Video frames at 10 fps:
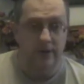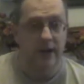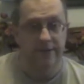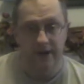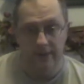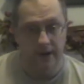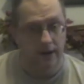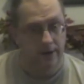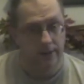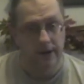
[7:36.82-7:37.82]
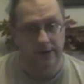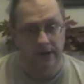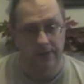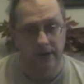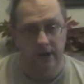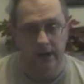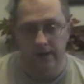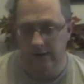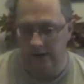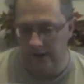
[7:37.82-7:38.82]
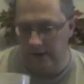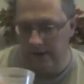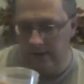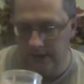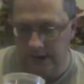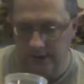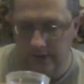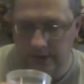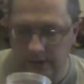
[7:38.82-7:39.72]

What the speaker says: to try to find me a little bit of something to eat. So I don't know what that's going to